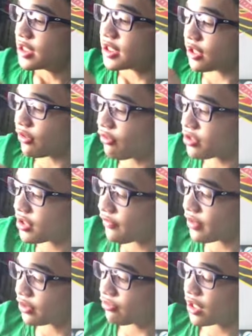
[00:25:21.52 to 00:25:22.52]

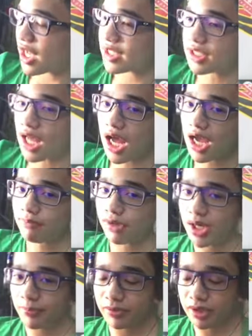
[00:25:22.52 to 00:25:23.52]
073 has a high
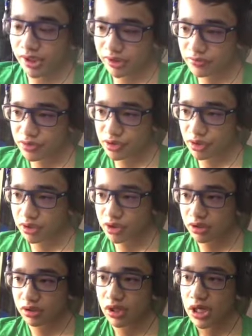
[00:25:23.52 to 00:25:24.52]
manipulative
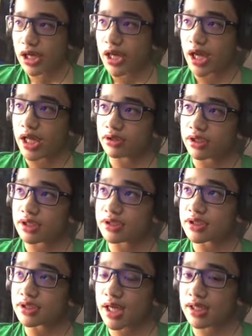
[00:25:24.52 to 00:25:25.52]
structure and
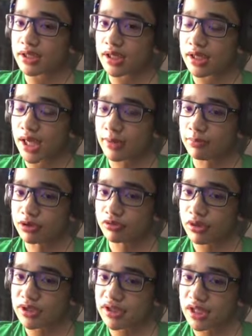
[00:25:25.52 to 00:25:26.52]
insight and able to
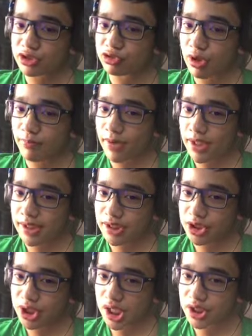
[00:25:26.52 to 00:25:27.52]
incite dramatic
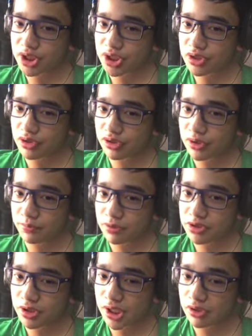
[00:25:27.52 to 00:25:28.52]
changes on the
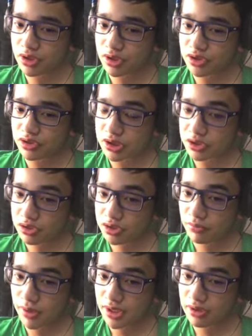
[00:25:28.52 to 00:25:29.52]
person he talks to. He's also
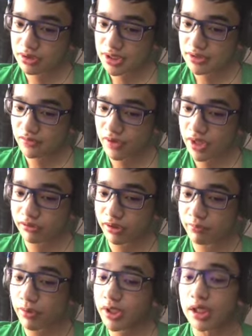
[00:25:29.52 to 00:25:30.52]
manners is
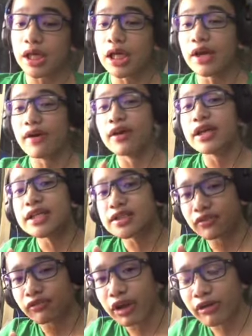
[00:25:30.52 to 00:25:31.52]
flattering, but he's
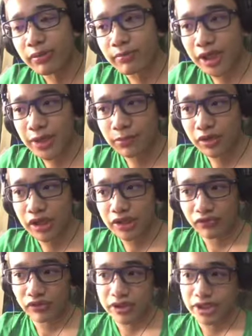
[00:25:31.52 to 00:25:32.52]
very
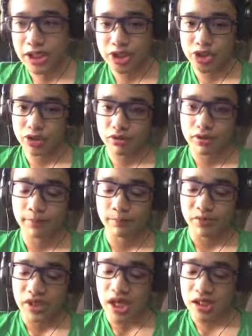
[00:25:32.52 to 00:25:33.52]
manipulative in nature
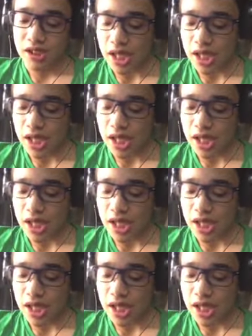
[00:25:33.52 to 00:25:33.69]
and